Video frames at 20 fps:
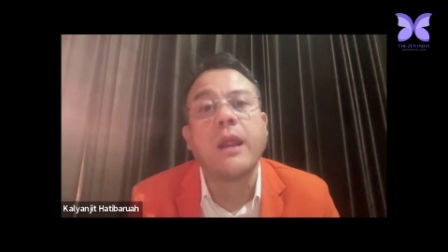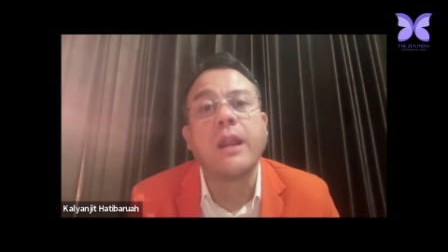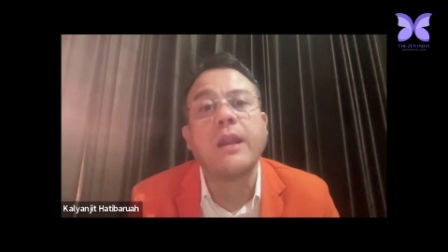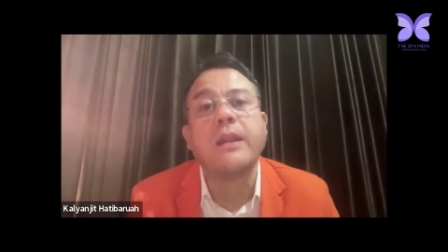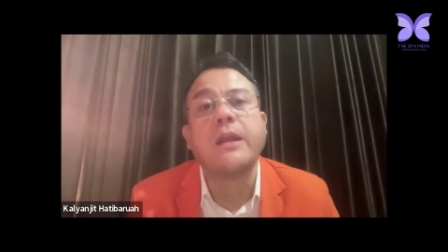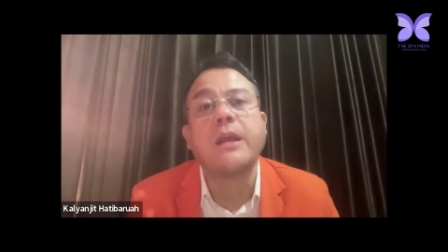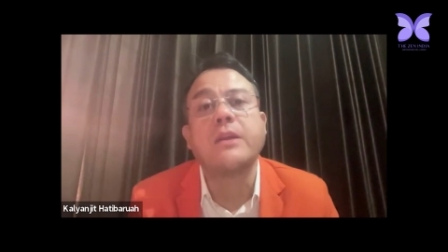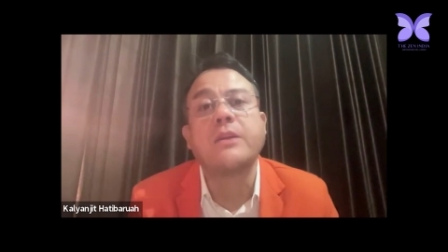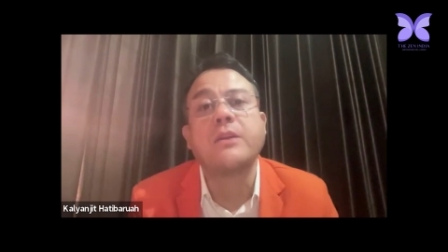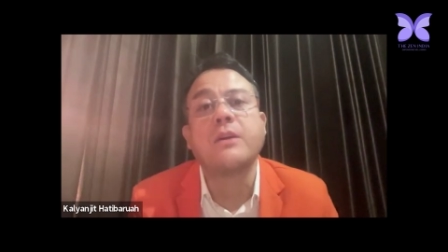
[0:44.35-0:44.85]

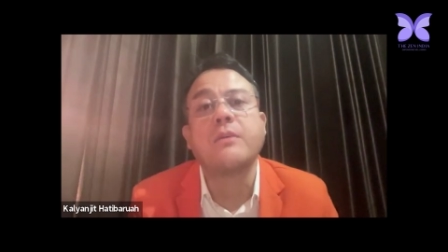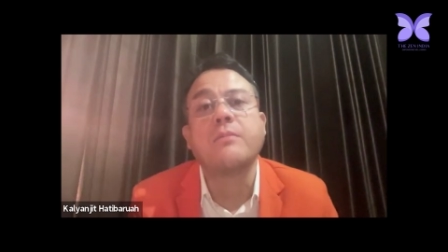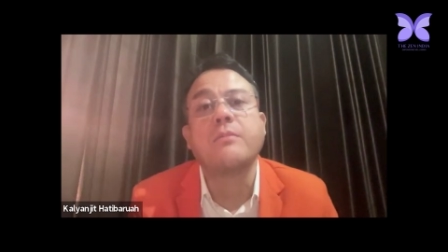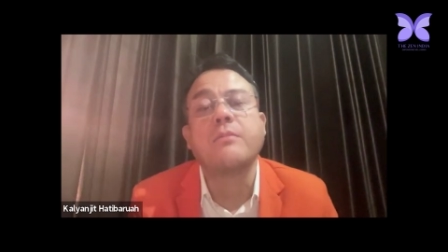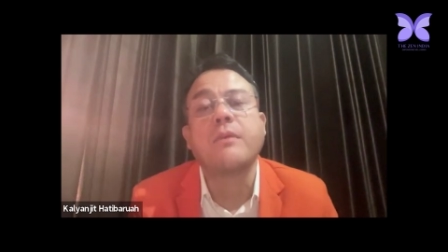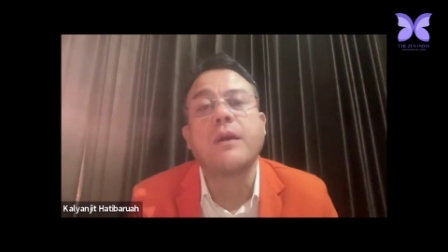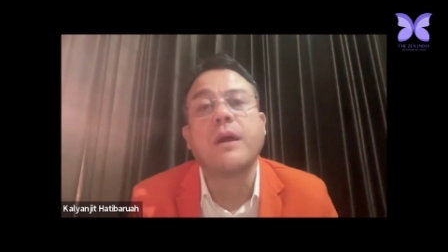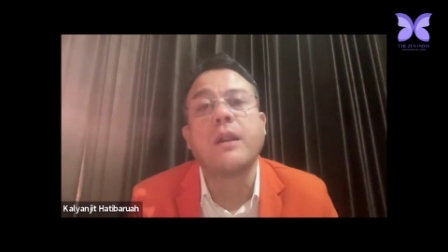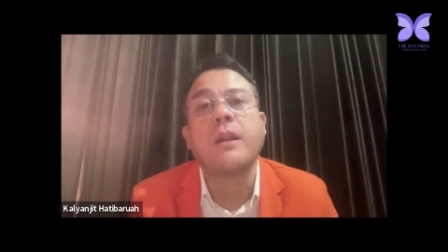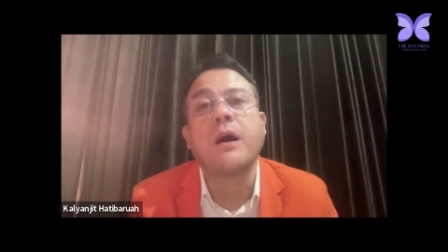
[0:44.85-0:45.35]

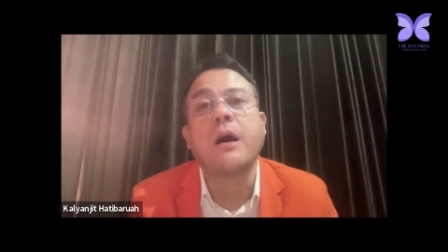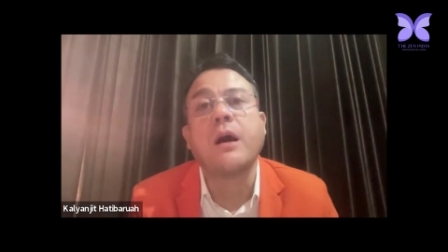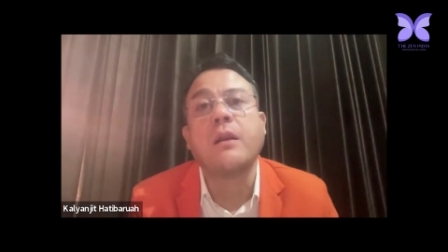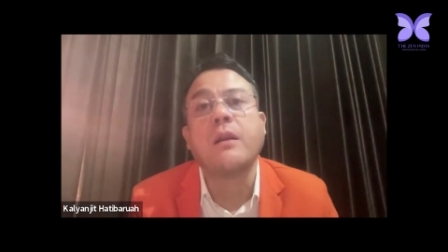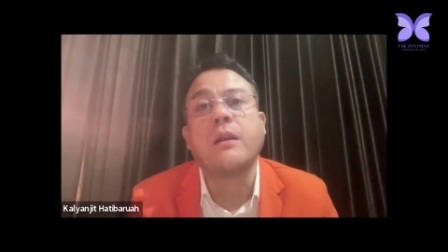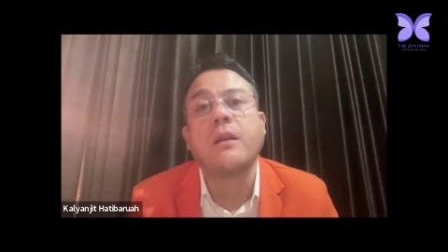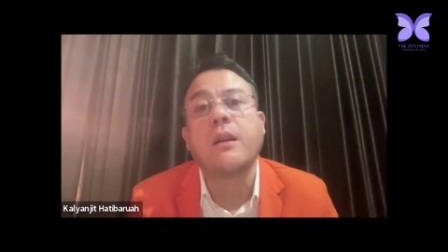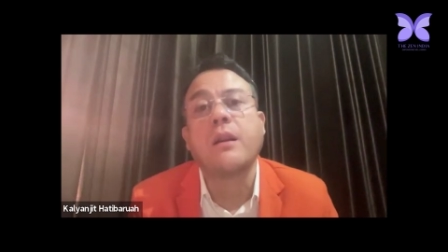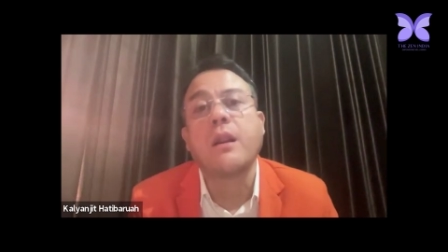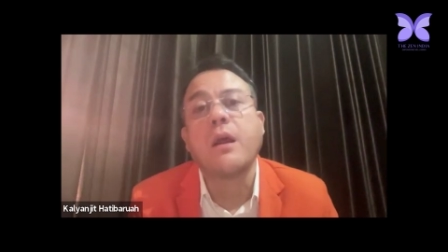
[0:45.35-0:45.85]
NDHM, and
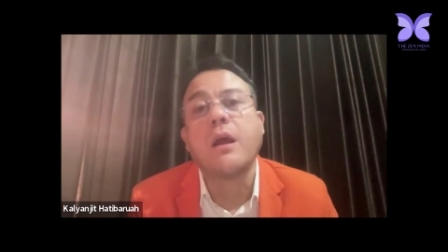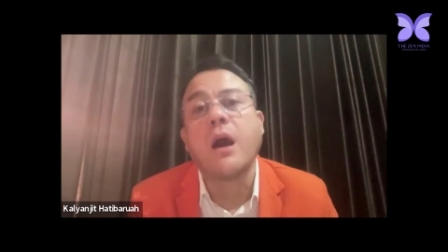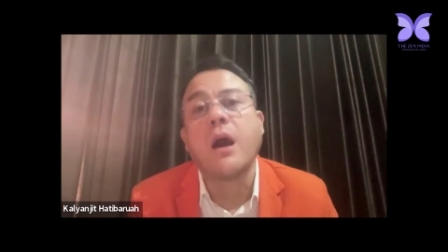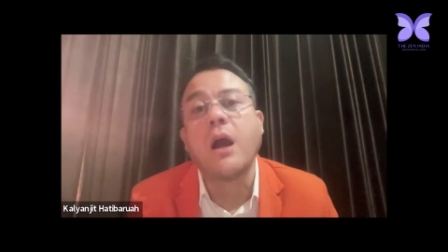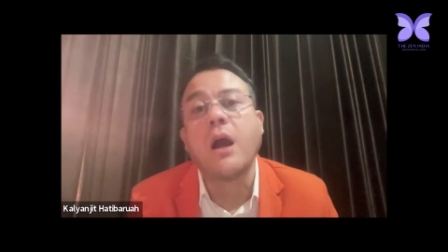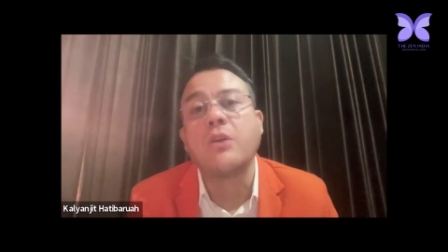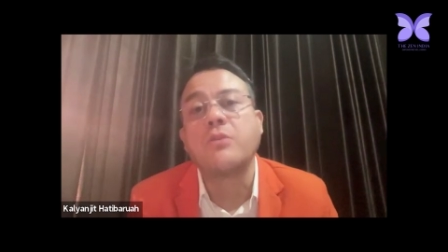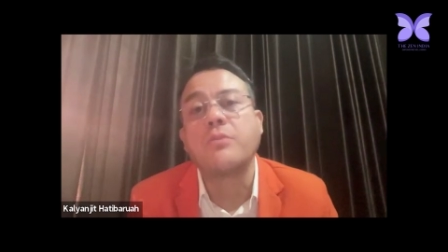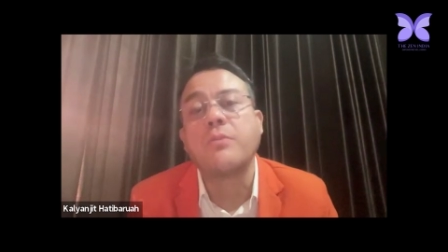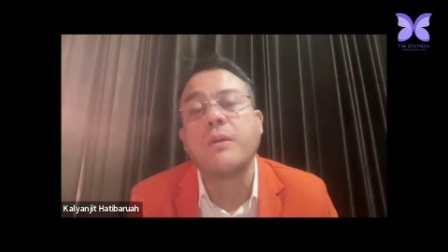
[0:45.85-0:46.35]
the
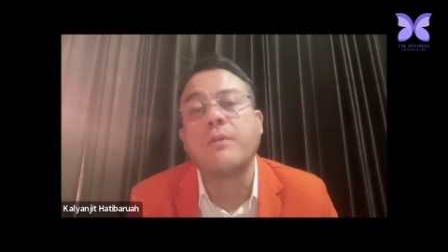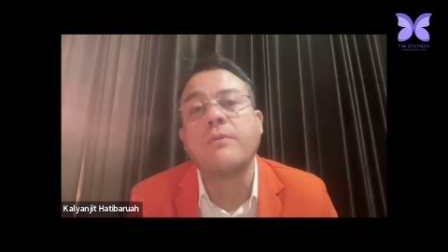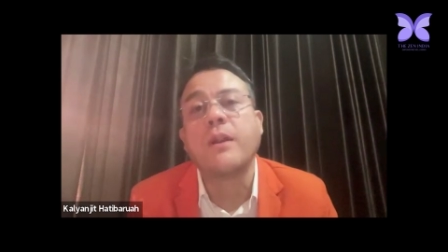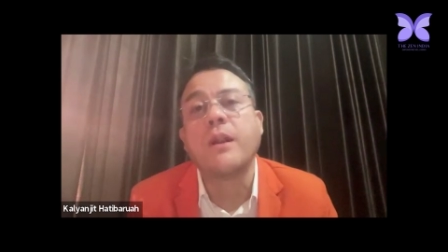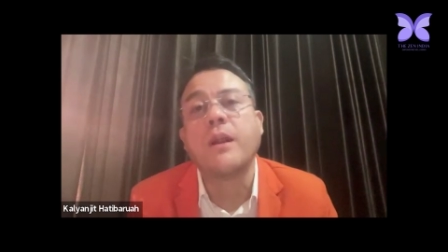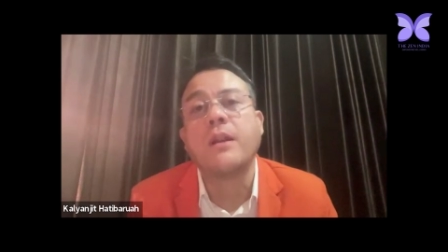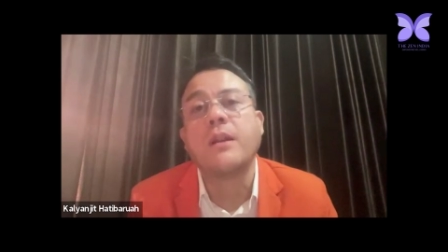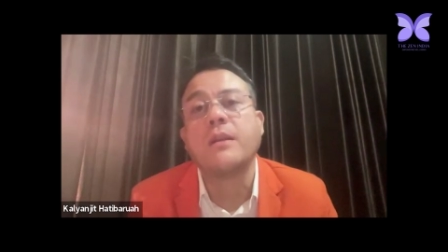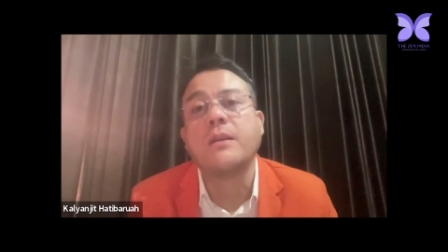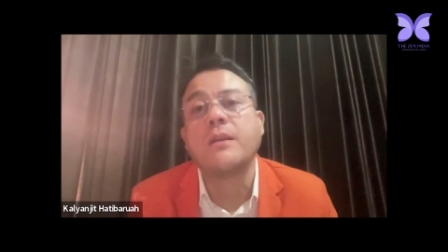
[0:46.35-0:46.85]

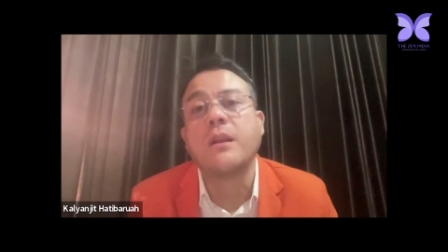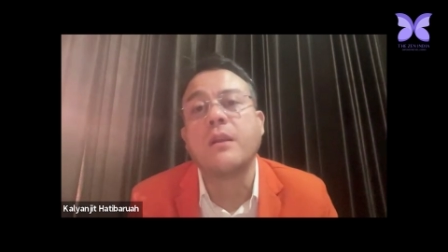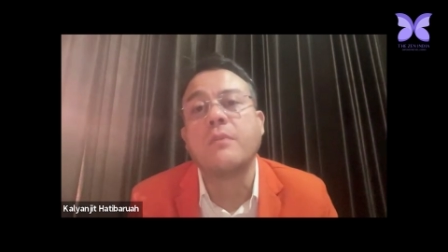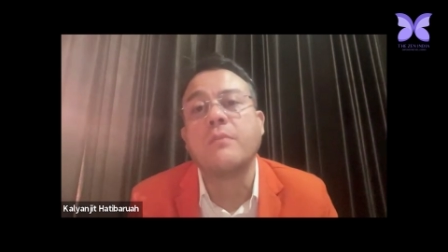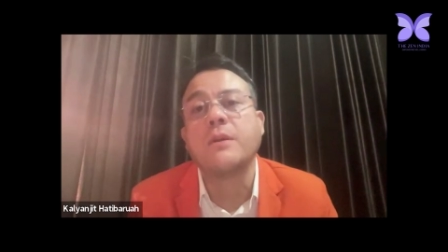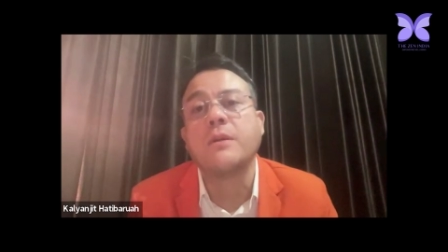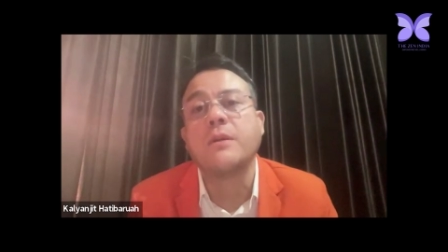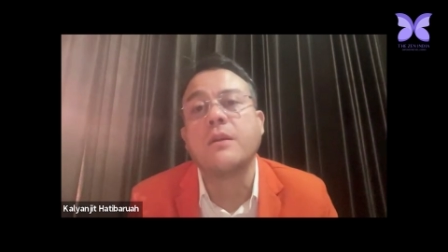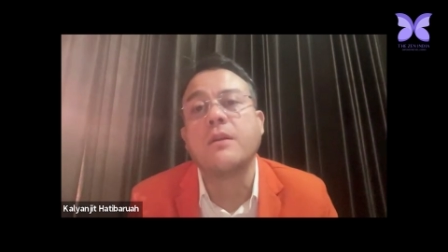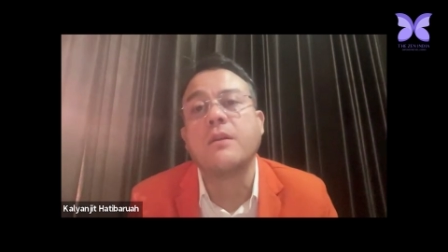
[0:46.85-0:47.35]
Ayushman Bharat
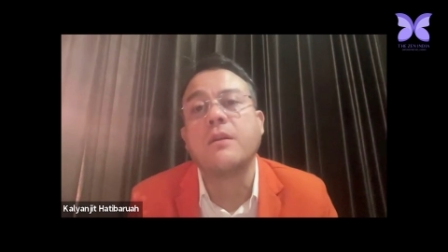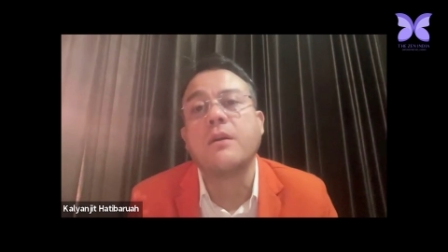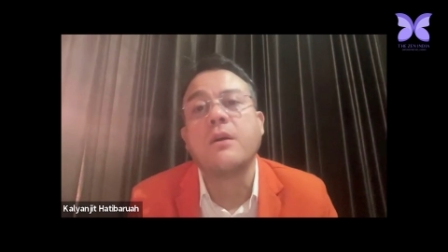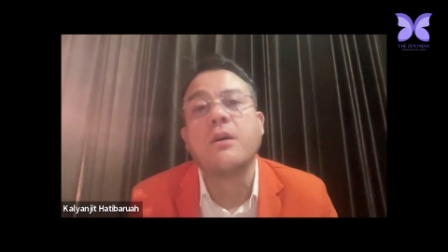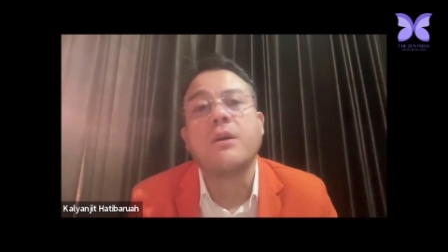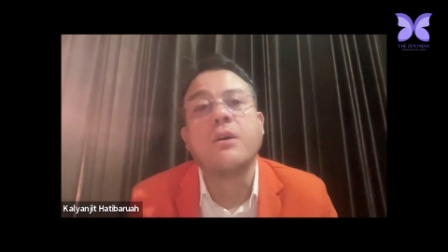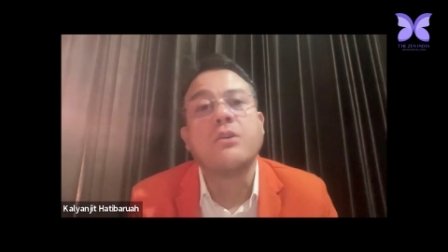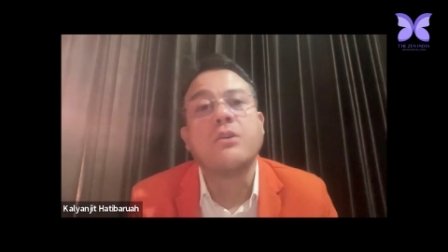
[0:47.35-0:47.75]
Digital Mission.